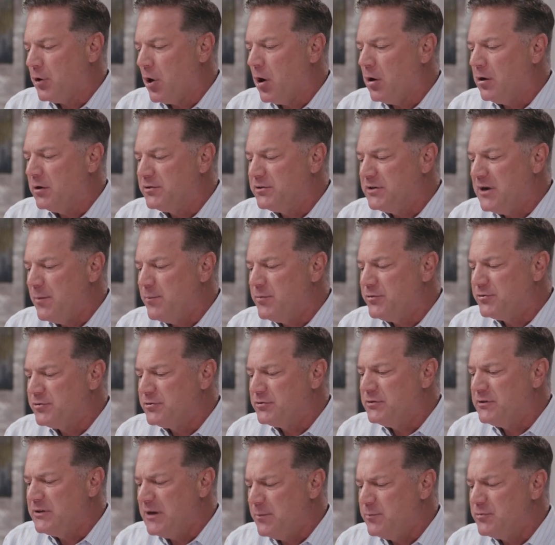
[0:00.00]
are
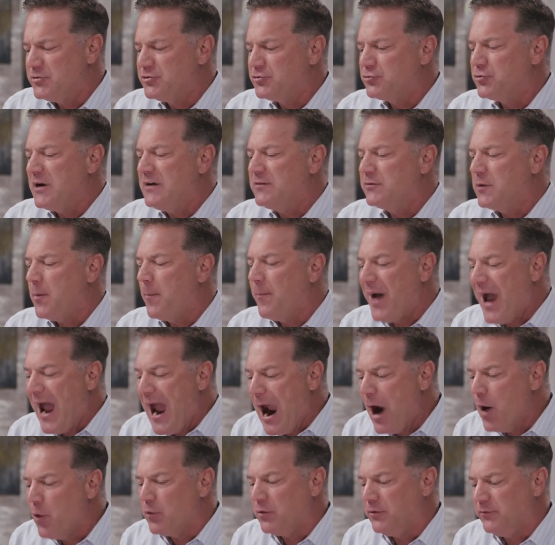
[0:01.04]
demonstrate the
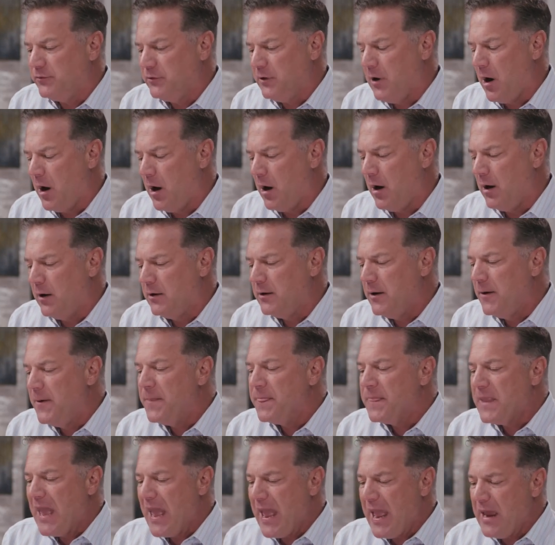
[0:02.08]
power of God,
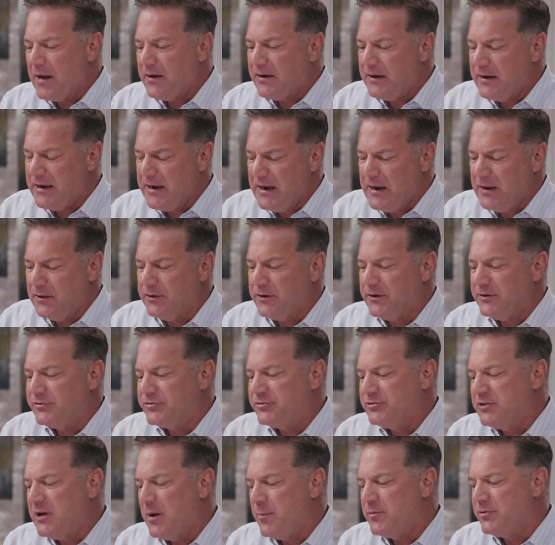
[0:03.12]
and healings
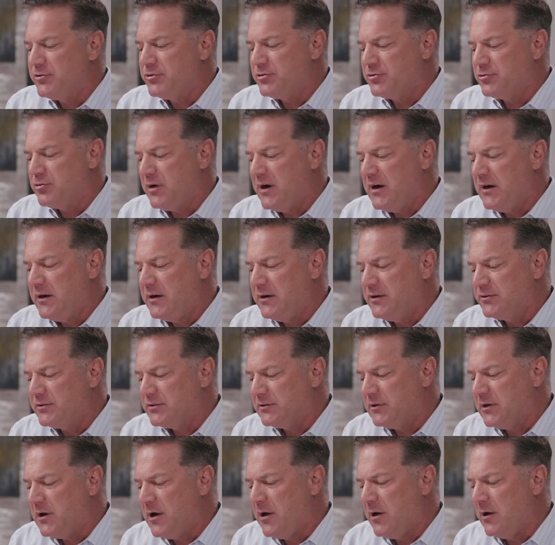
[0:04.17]
demonstrate His
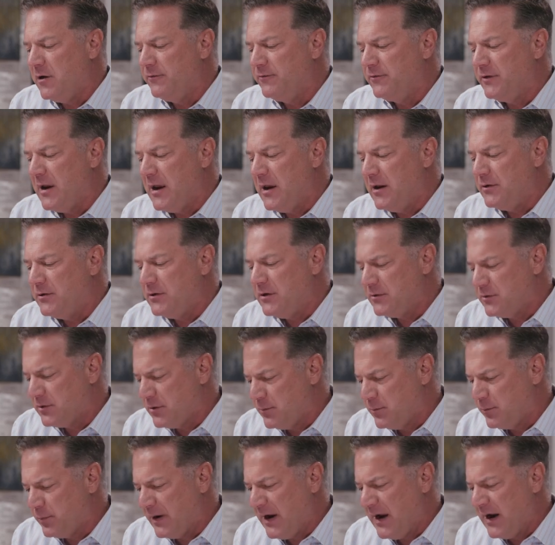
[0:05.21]
love and
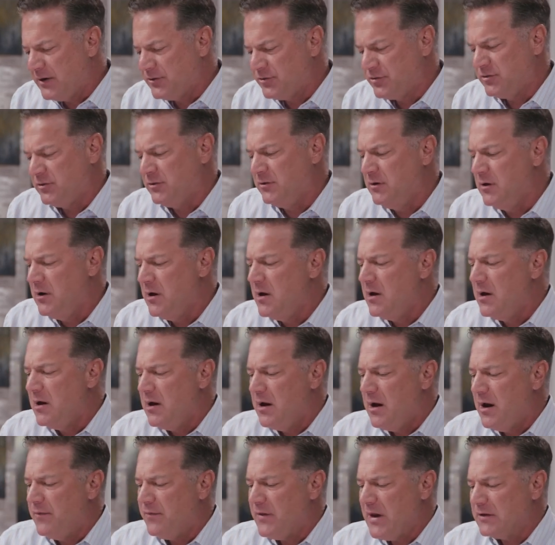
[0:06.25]
compassion.
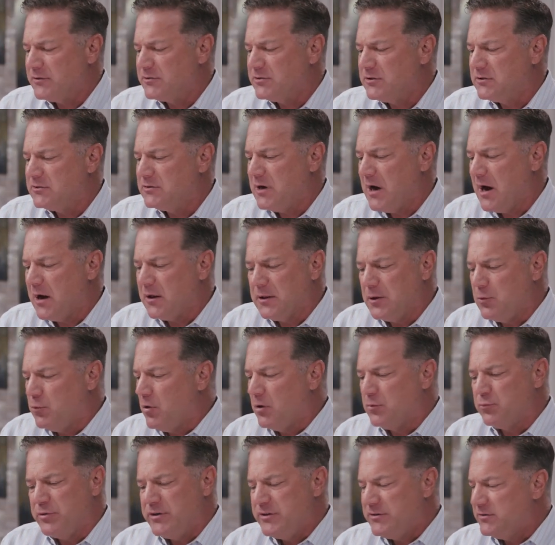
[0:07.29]
And that's exactly
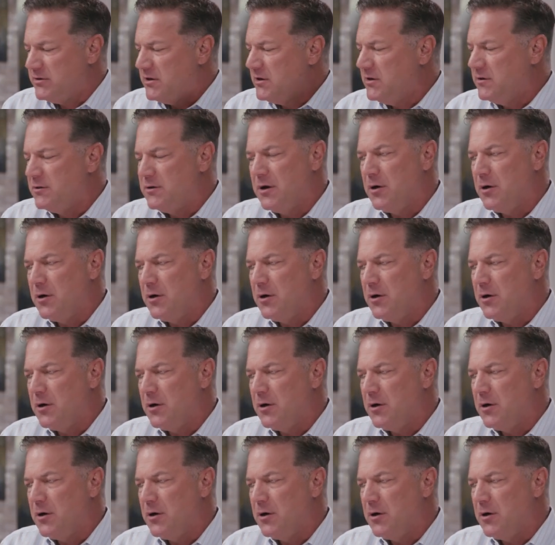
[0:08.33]
what we see in